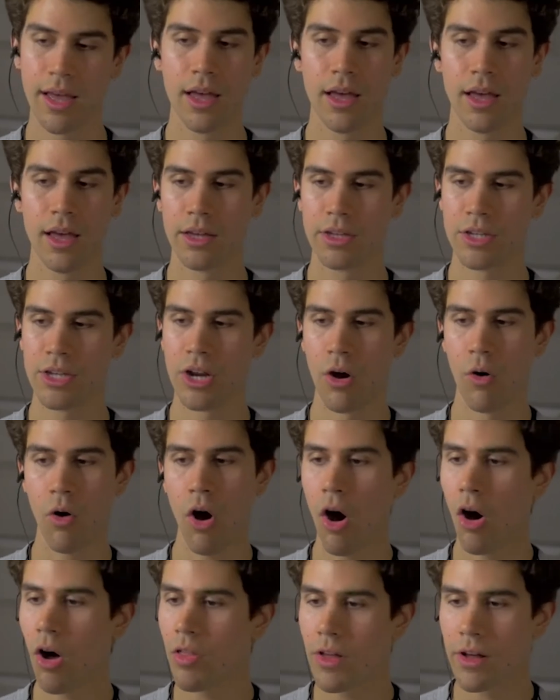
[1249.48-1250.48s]
you know
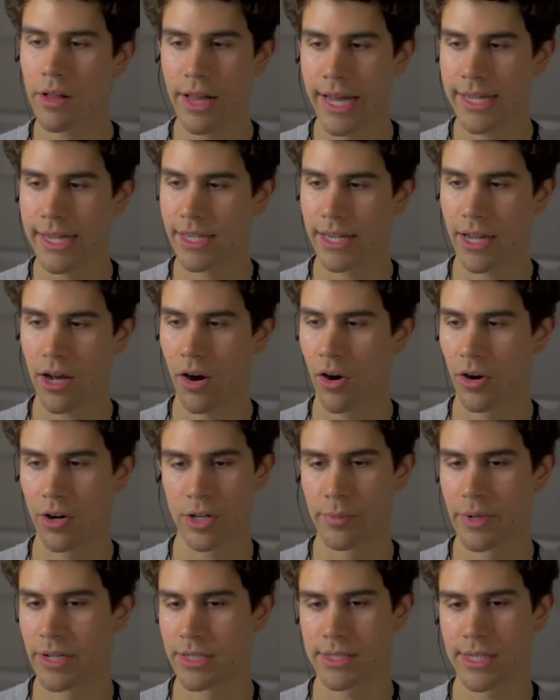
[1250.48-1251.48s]
all the classic
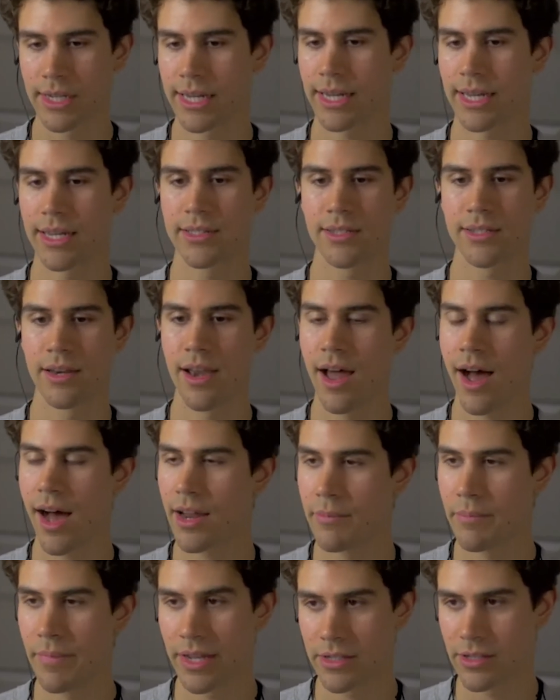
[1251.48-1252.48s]
arguments like it's not a
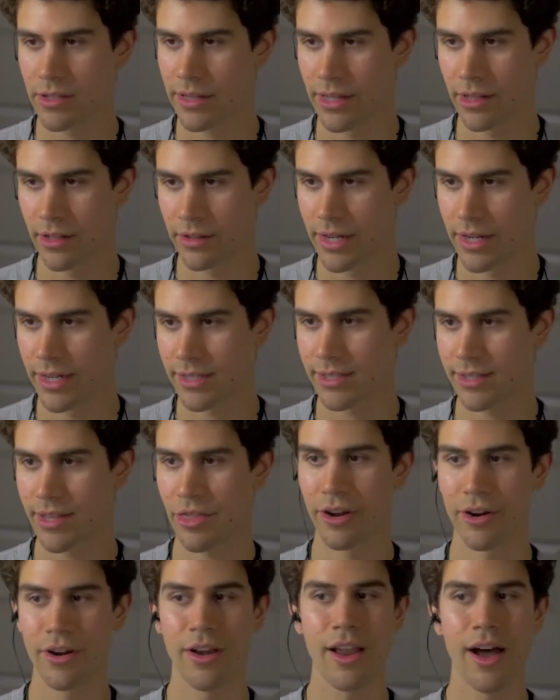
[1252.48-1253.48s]
mental illness
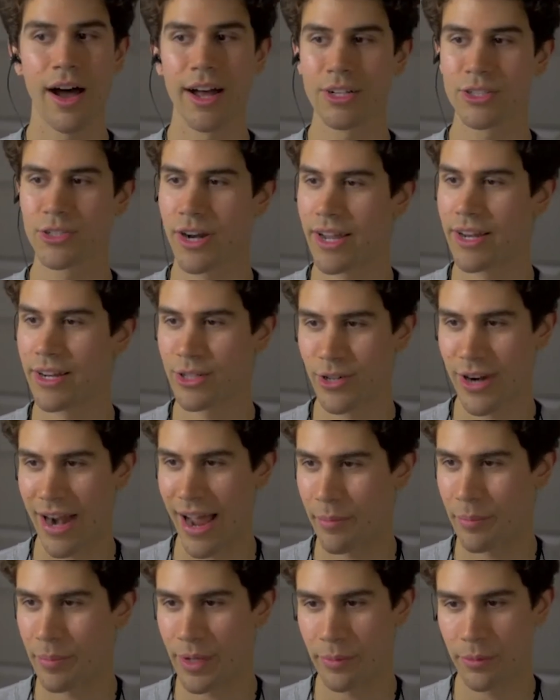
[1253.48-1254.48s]
they're not trying to
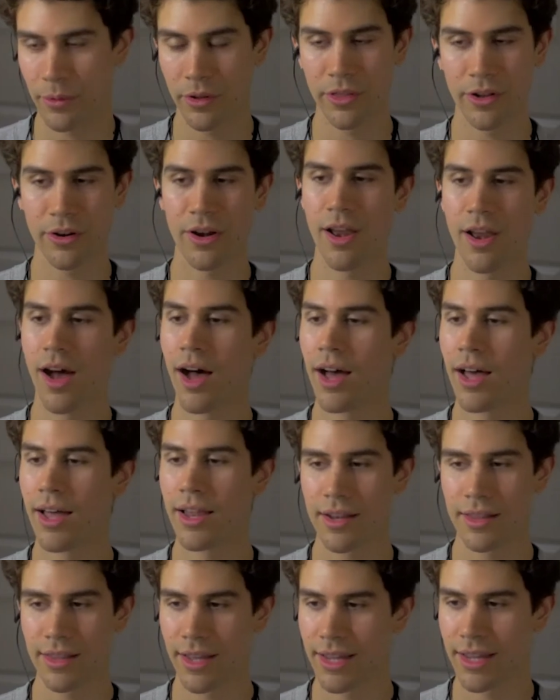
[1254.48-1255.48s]
trap people they're
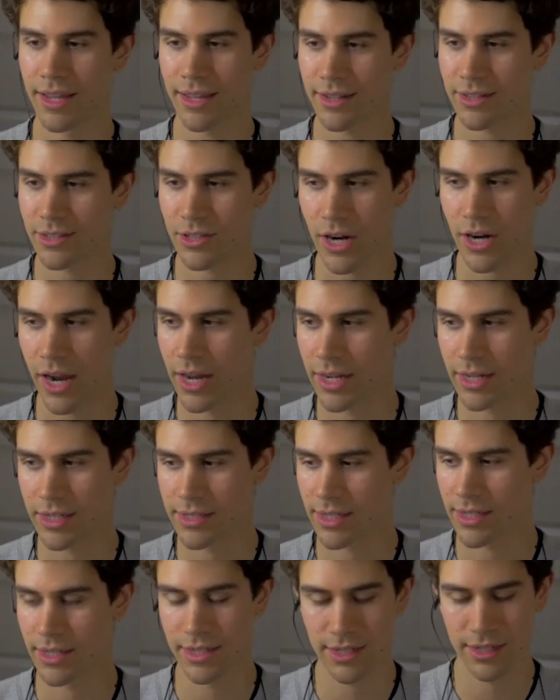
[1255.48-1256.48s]
not like trying
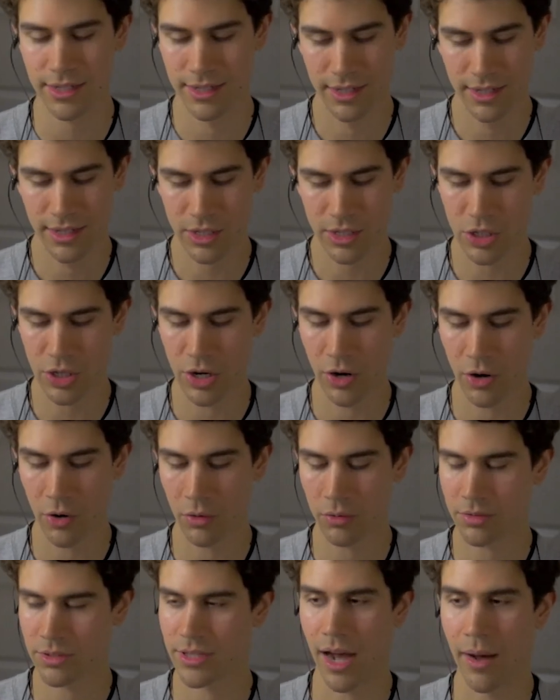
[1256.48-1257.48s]
to you know
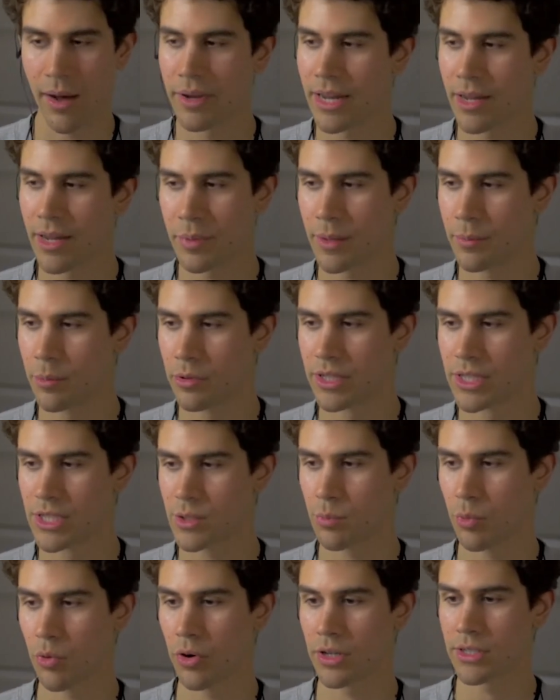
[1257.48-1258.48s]
dominate people in
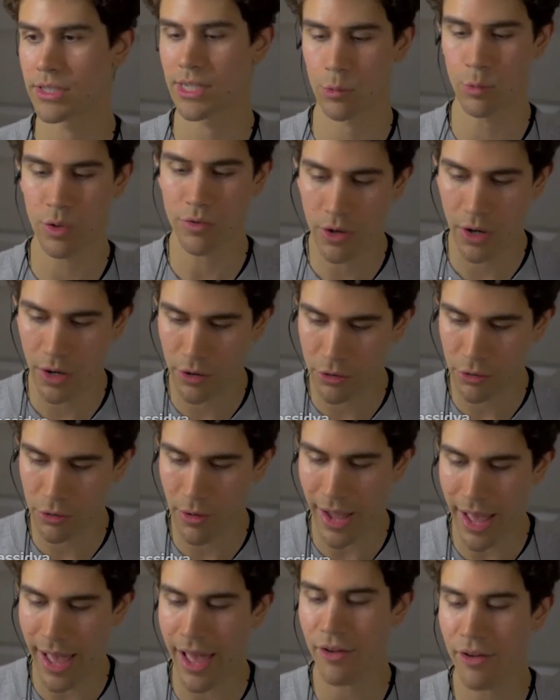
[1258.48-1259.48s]
sports like we've gone through
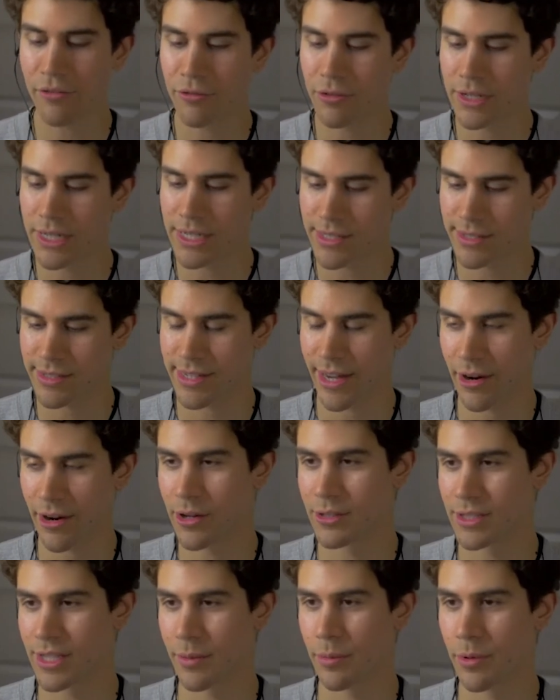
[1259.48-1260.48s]
every
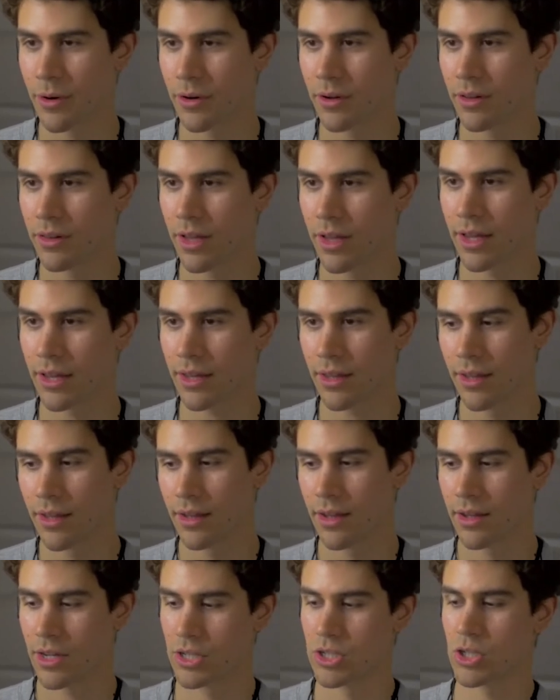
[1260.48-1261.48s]
stereotypical like
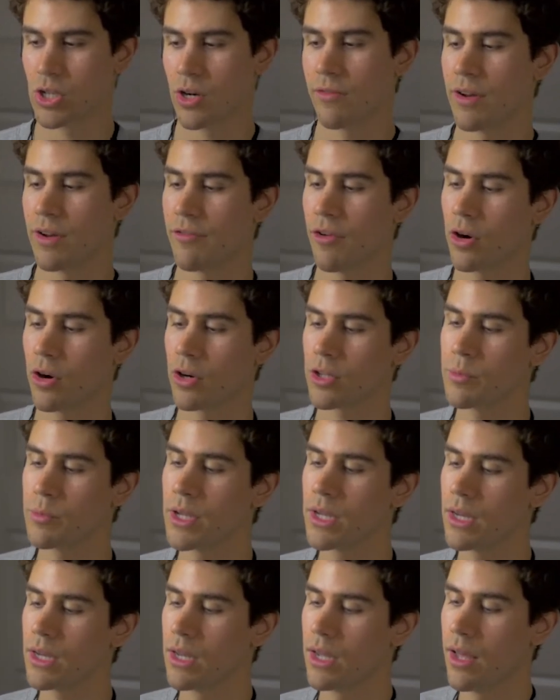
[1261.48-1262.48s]
conservative
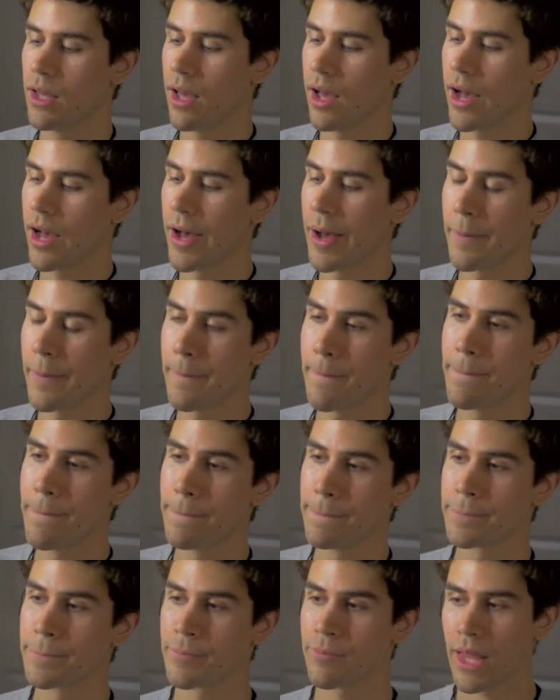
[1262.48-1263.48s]
argument um
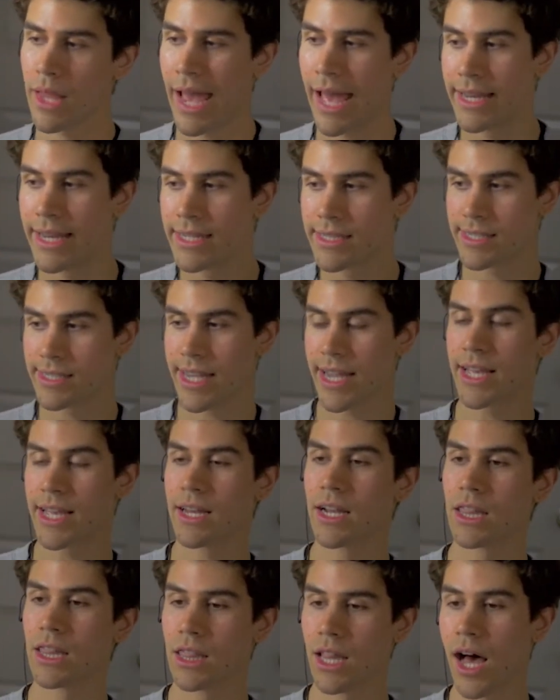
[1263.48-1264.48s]
and it's taken
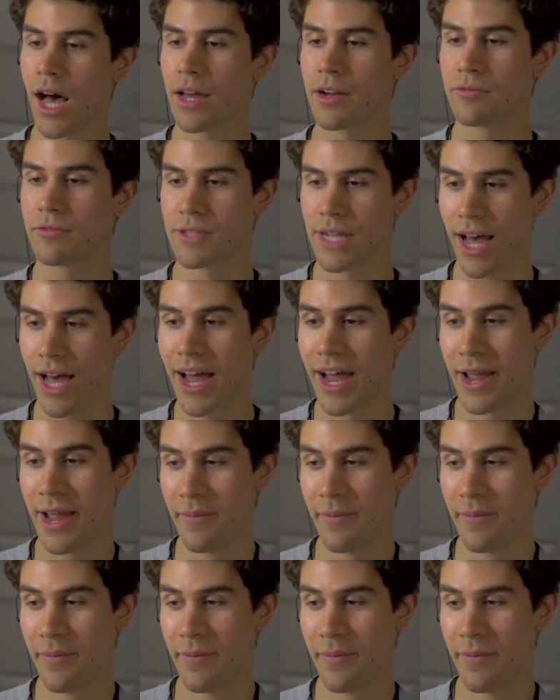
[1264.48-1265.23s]
a lot of time